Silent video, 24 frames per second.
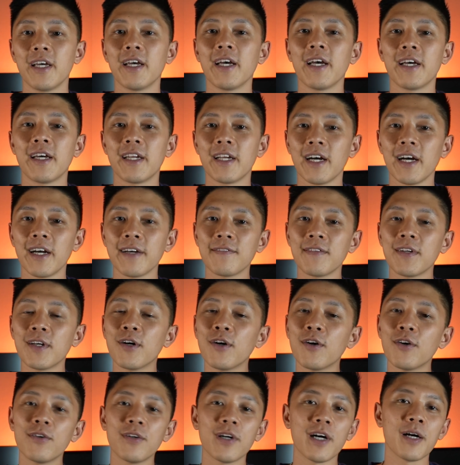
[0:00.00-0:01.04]
And I
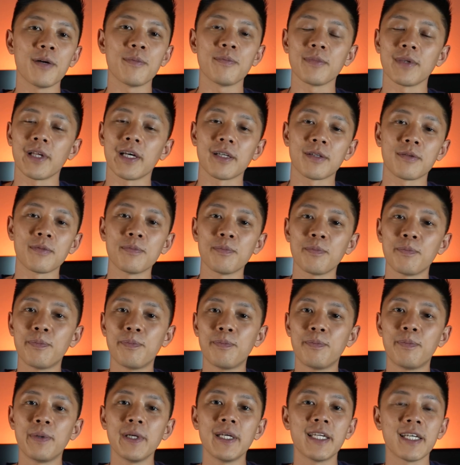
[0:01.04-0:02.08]
know I'm like
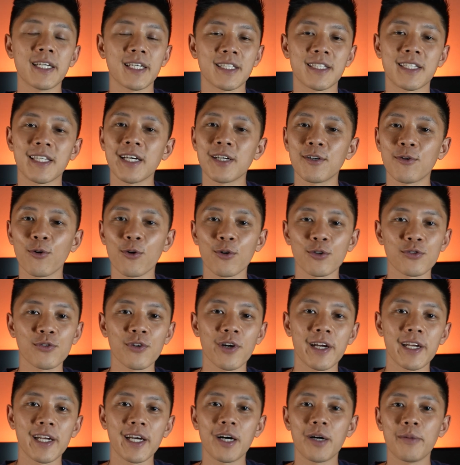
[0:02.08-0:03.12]
beating a dead horse
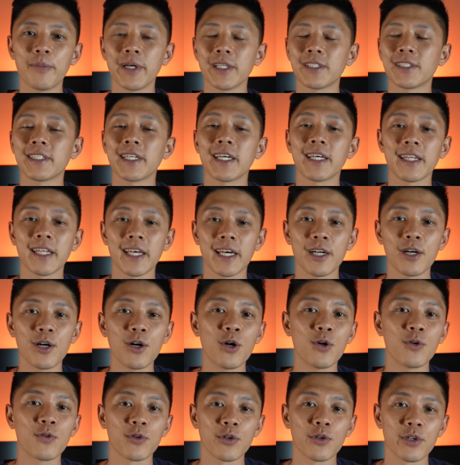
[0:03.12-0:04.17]
right now by saying that
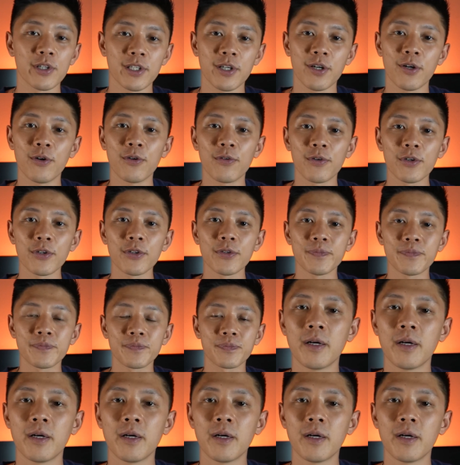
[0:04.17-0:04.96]
over and over,